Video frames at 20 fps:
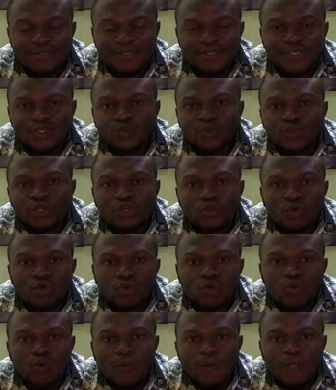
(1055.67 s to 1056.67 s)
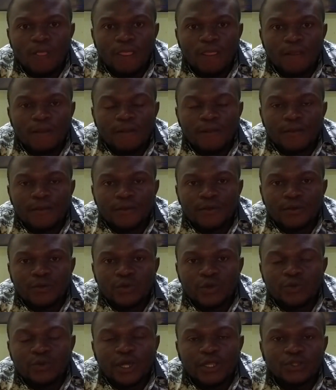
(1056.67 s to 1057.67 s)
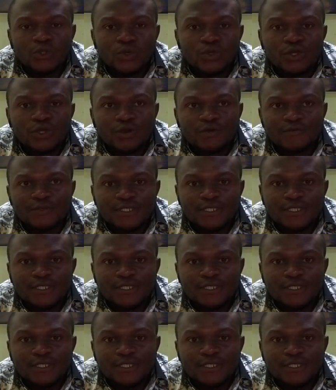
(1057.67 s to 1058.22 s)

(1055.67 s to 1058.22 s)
Yes, we know when we are talking of